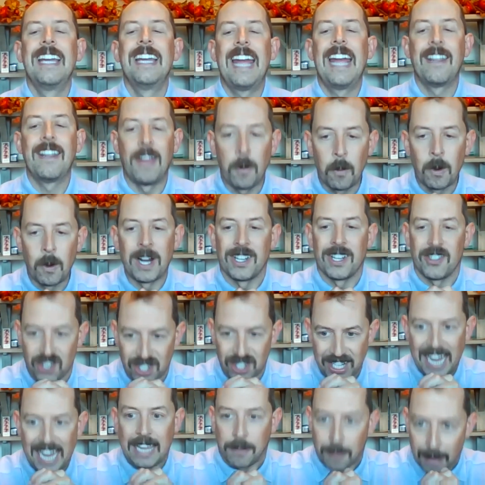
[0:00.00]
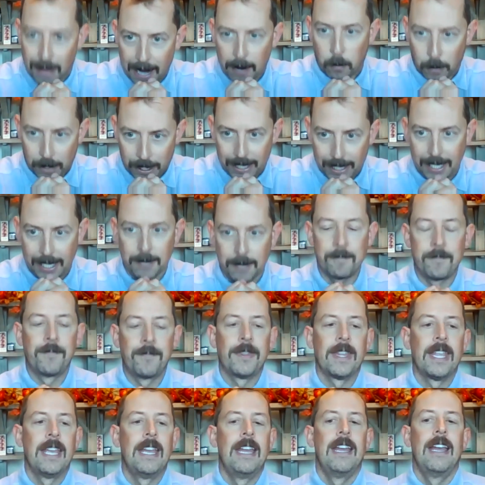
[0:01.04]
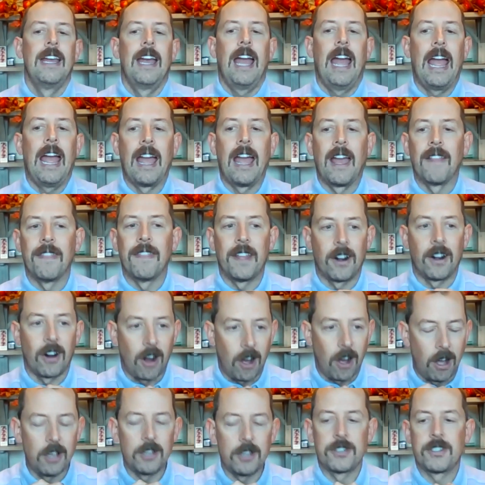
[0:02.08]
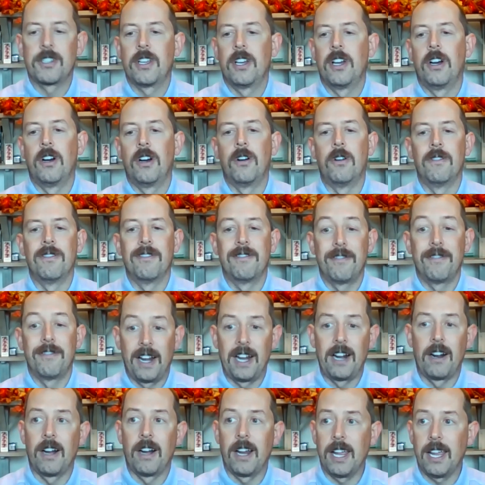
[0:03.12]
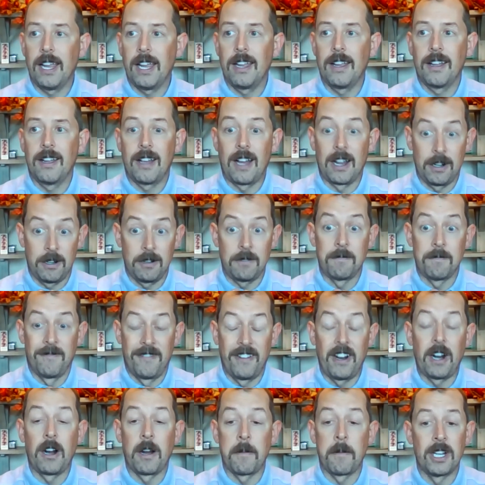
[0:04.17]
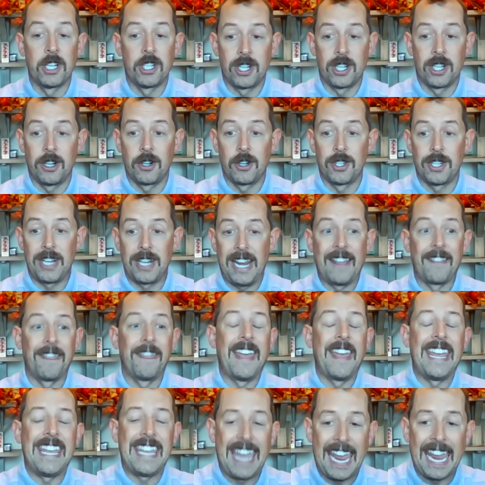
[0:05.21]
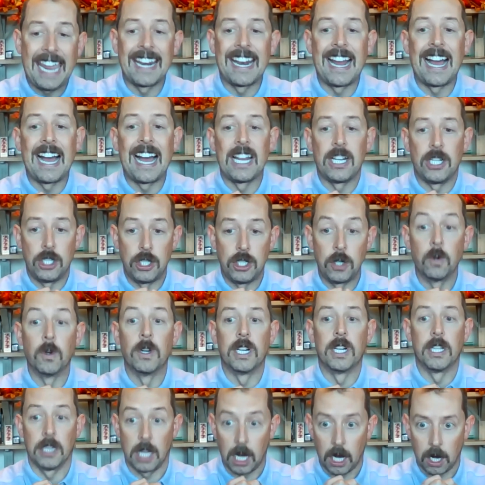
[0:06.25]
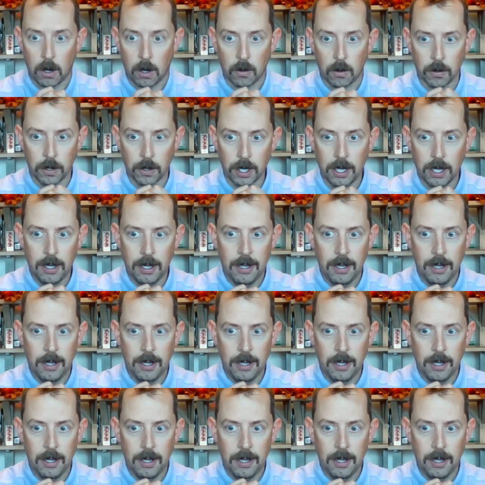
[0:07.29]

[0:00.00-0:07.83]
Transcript: and they want to stay that way. And they're also very much understand they cannot do it alone.